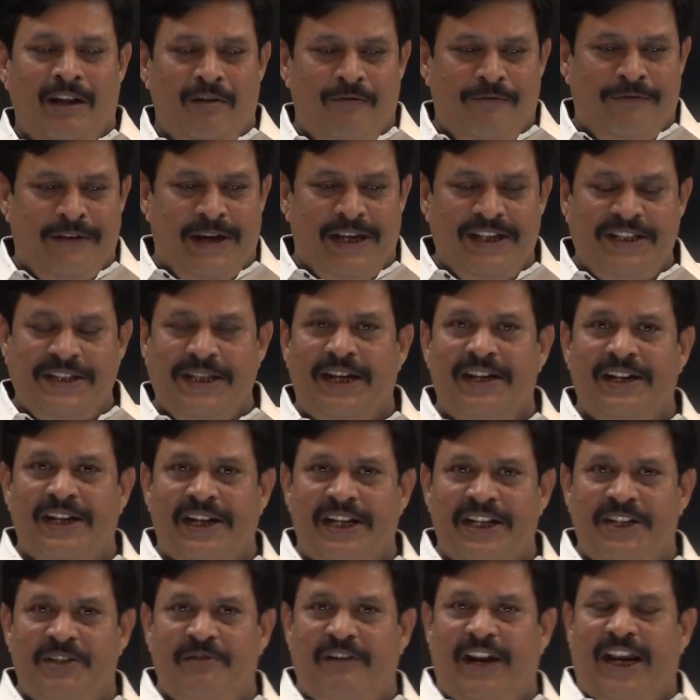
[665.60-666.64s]
Face center
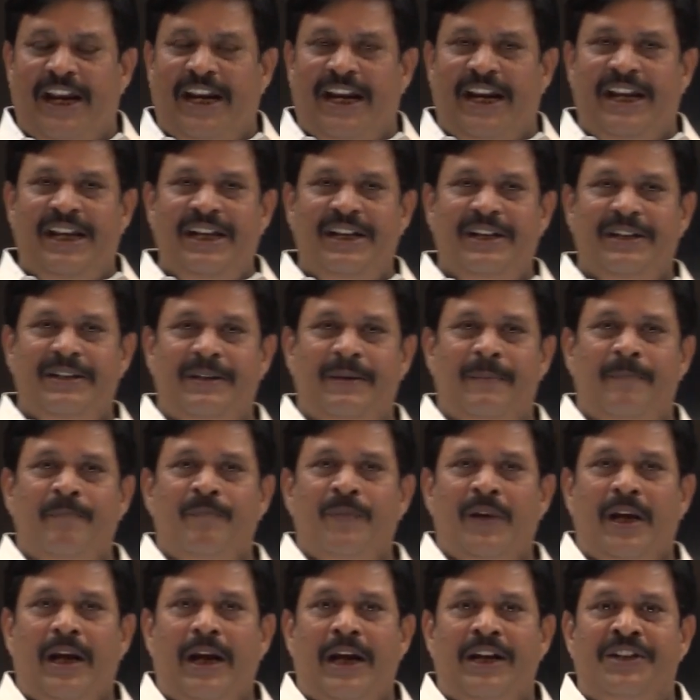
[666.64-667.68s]
is vacant,
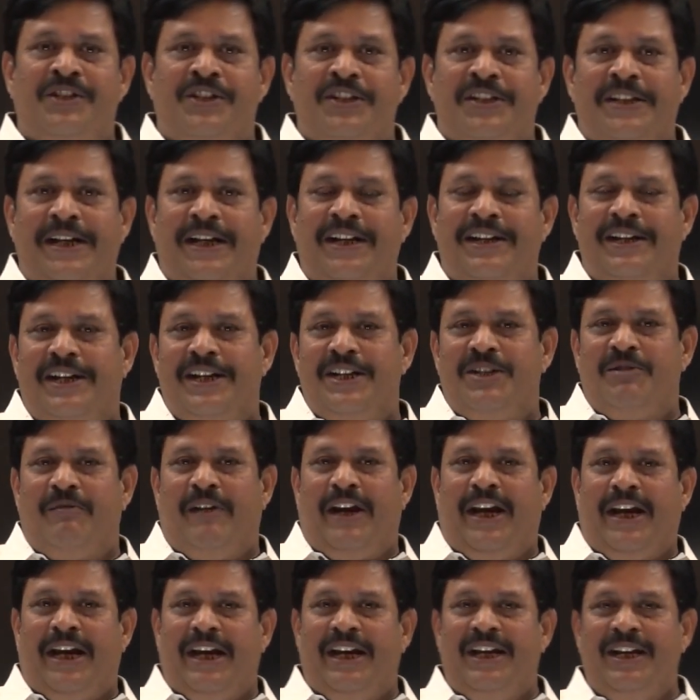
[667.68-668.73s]
edge center is
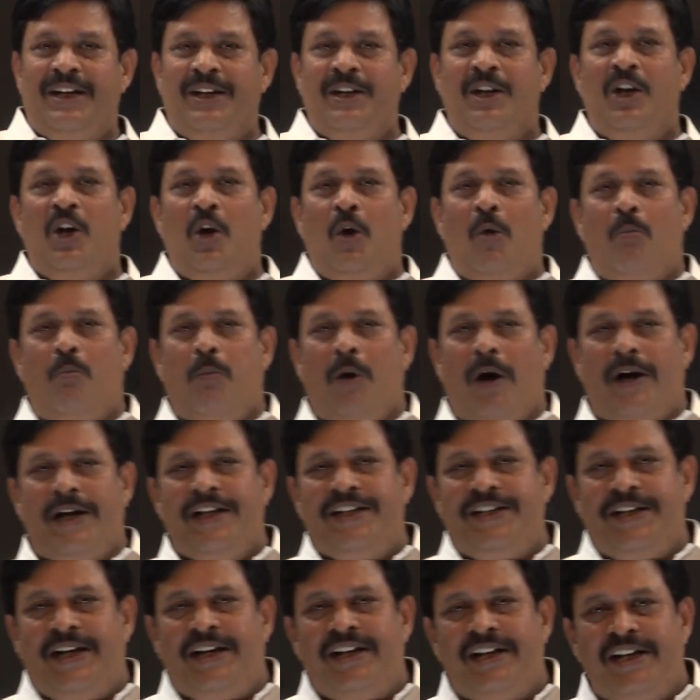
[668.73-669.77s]
vacant, body
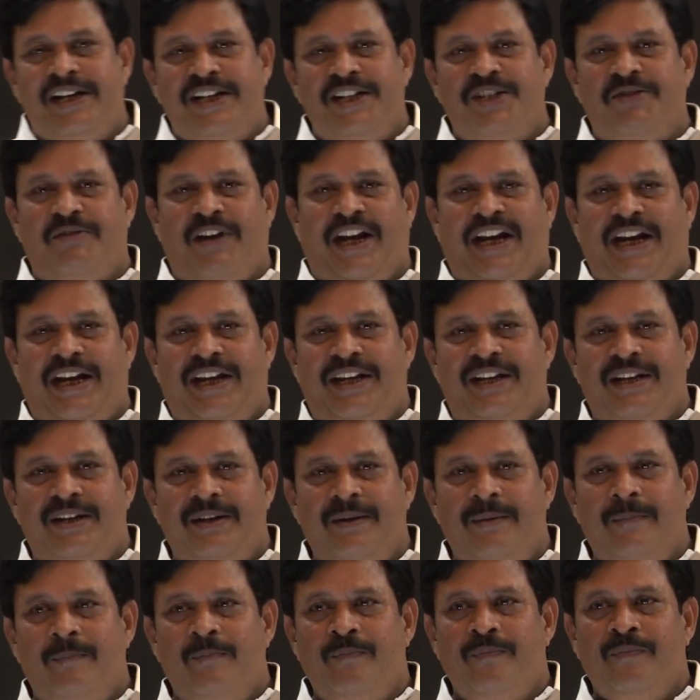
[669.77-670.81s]
center is vacant.
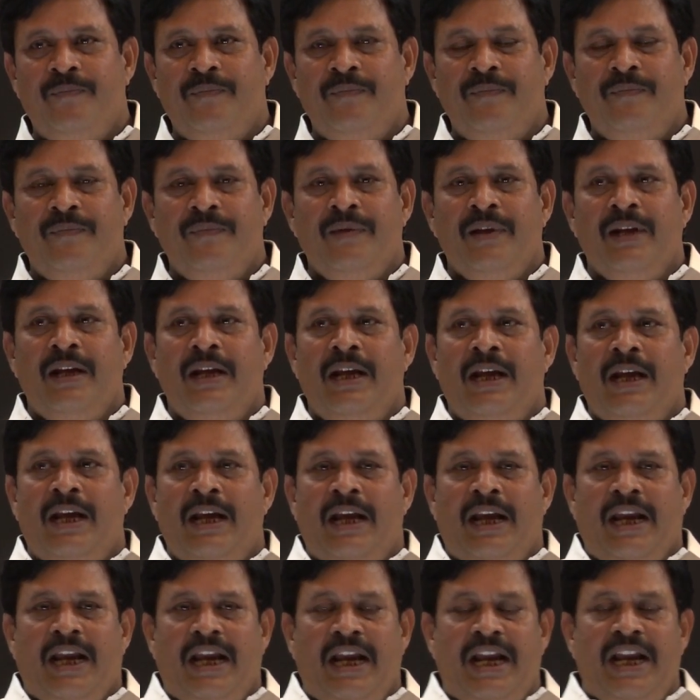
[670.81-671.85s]

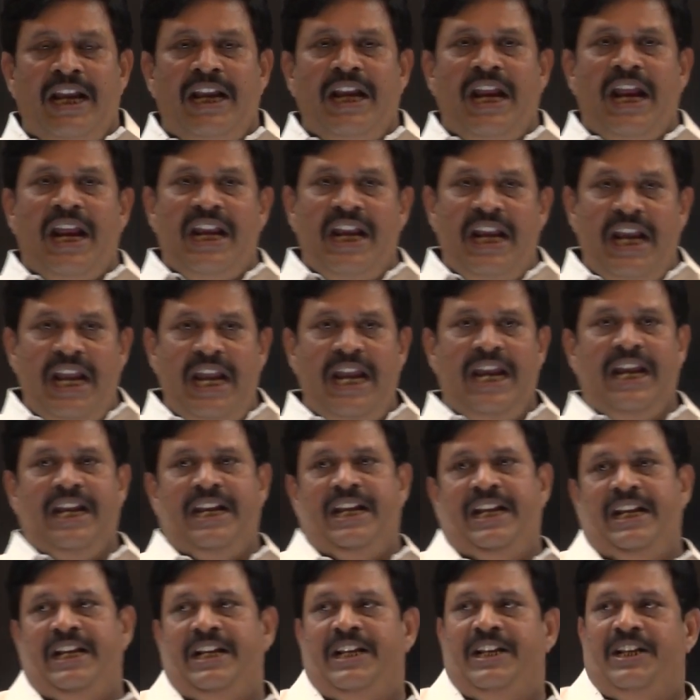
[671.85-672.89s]
In
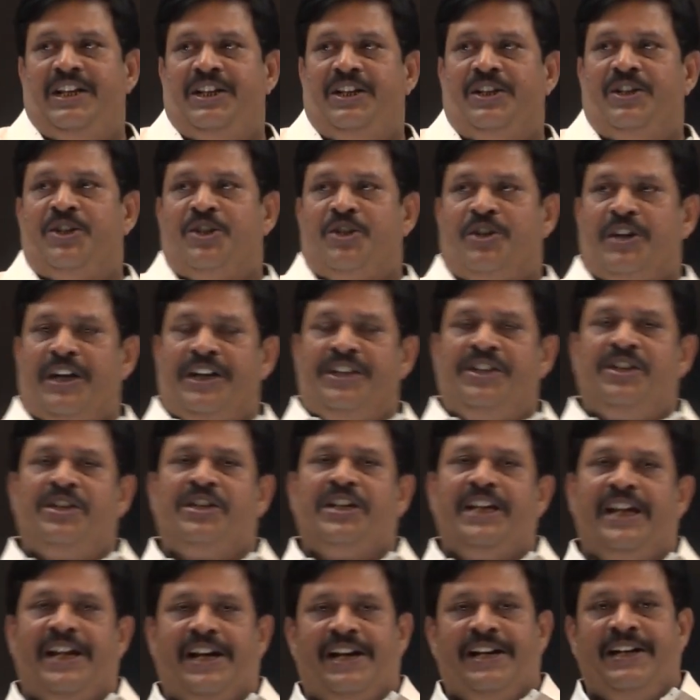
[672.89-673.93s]
any
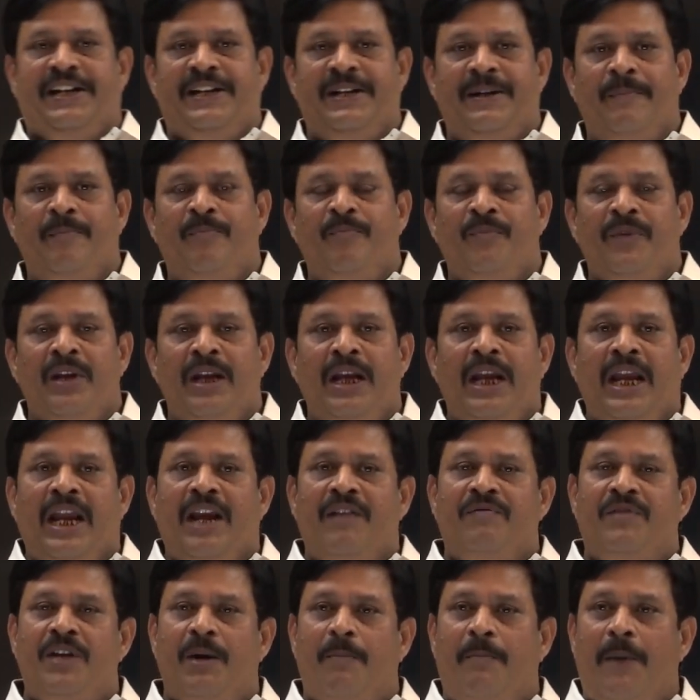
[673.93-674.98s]
structure,
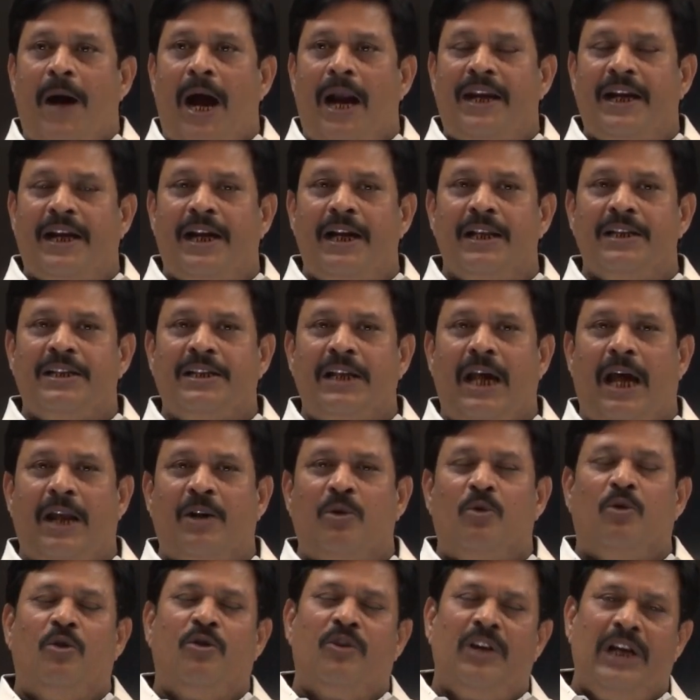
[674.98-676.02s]
if the particles are
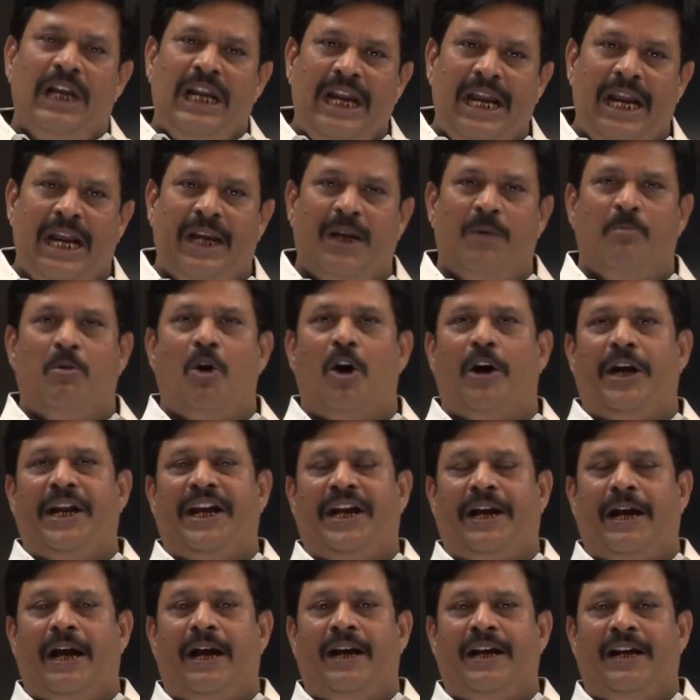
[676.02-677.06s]
only at body
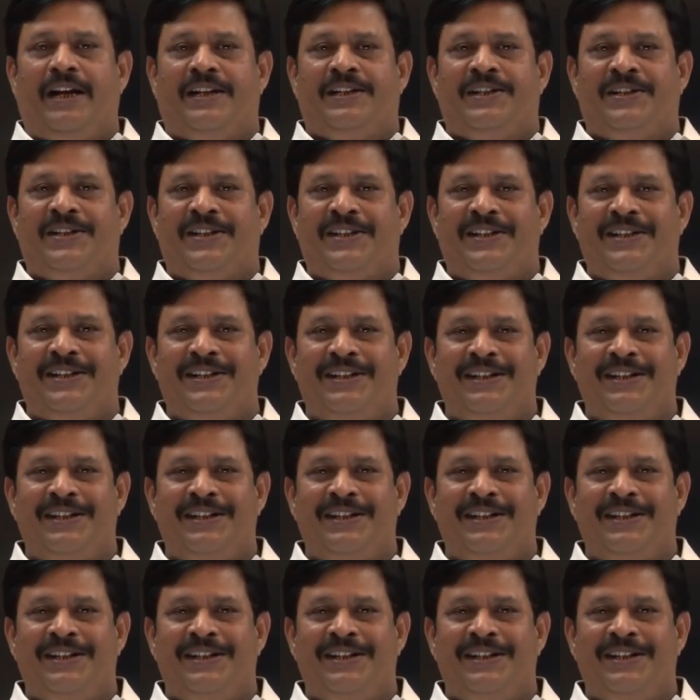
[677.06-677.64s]
corners,